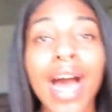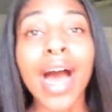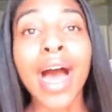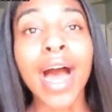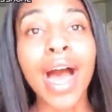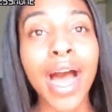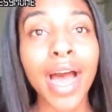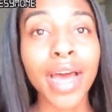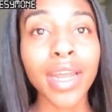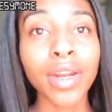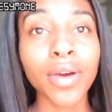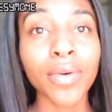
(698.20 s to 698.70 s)

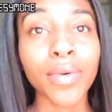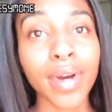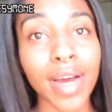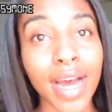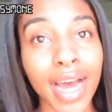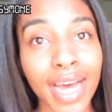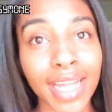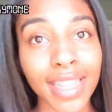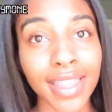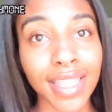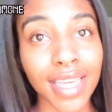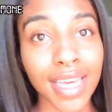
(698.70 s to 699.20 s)
I know what
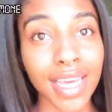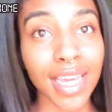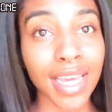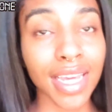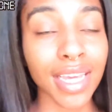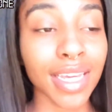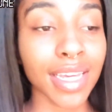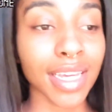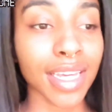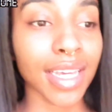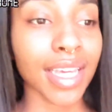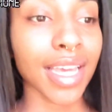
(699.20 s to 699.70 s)
I
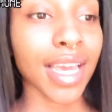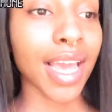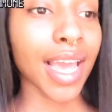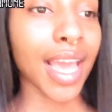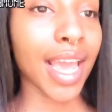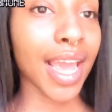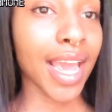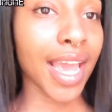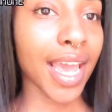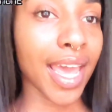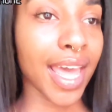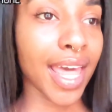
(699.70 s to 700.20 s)
think.
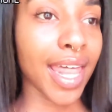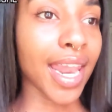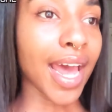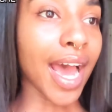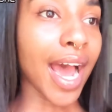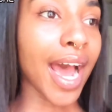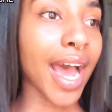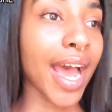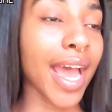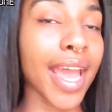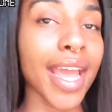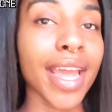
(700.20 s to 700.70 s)
And
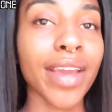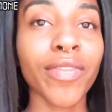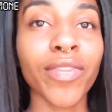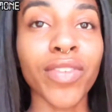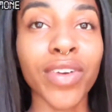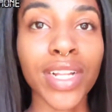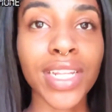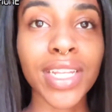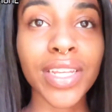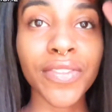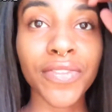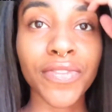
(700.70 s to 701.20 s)
I
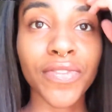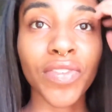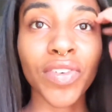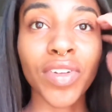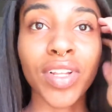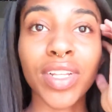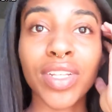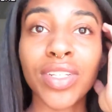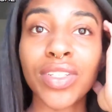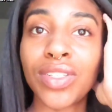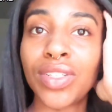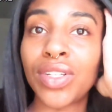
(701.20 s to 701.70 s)
really
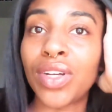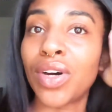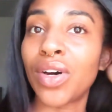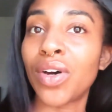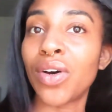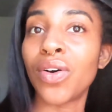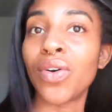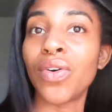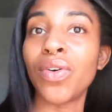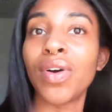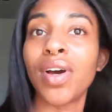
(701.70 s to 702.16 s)
feel as though